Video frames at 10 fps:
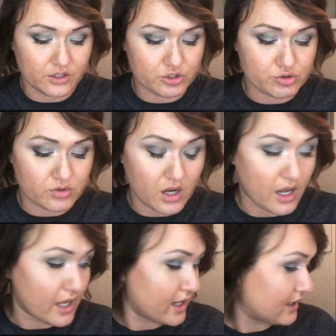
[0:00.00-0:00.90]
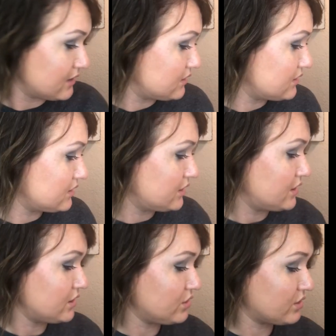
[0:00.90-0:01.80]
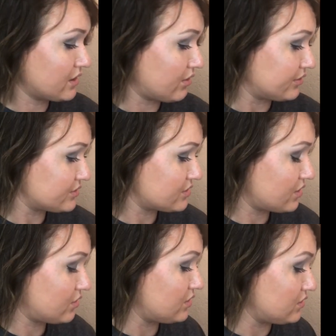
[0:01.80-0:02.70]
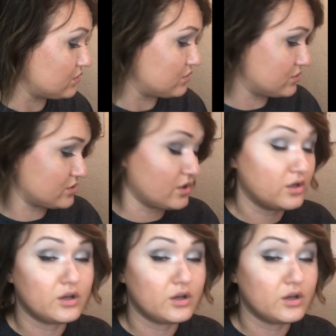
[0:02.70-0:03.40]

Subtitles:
dry. You can also use